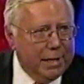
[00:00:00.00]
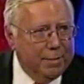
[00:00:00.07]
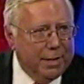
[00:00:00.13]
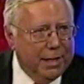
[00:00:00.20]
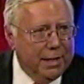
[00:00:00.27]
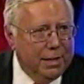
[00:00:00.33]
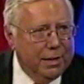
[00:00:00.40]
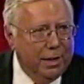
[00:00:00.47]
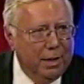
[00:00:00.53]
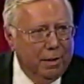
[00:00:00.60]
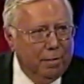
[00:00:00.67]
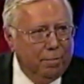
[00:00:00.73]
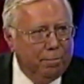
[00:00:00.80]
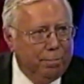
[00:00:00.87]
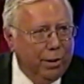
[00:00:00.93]
I mean, he
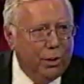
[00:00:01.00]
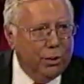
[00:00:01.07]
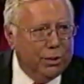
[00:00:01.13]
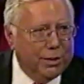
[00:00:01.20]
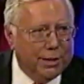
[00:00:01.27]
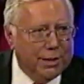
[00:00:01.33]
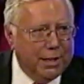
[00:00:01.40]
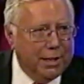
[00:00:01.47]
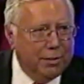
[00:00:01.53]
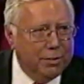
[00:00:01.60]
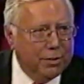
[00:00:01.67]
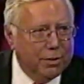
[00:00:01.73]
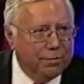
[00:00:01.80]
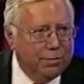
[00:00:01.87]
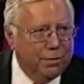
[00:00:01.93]
boasts that he
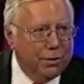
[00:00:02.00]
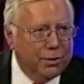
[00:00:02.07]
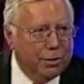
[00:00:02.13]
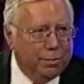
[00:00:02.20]
was the first